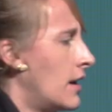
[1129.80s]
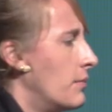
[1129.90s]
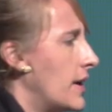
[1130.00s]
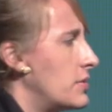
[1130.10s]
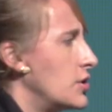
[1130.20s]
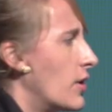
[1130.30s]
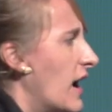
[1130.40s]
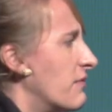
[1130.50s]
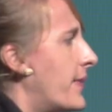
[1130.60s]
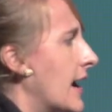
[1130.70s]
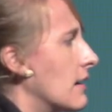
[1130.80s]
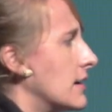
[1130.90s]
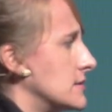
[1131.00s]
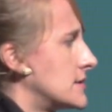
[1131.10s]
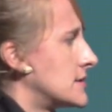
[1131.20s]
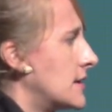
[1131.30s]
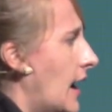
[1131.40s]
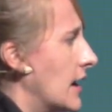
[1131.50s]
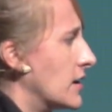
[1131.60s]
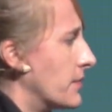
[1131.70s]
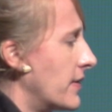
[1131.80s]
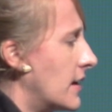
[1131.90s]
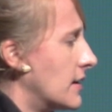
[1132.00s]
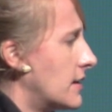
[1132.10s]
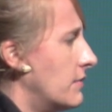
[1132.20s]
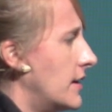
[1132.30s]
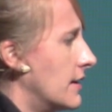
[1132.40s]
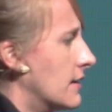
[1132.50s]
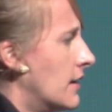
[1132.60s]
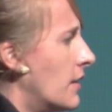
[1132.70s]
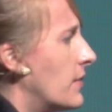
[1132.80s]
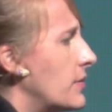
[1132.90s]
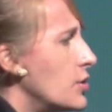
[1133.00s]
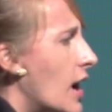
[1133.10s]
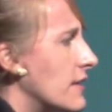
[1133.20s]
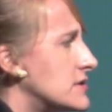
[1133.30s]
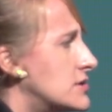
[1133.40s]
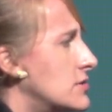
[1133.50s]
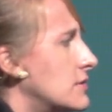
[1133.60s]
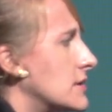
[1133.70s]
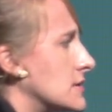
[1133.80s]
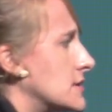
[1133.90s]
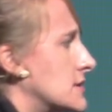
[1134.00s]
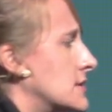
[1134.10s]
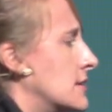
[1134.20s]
Maybe you have parents at your planning committee. Maybe you have students,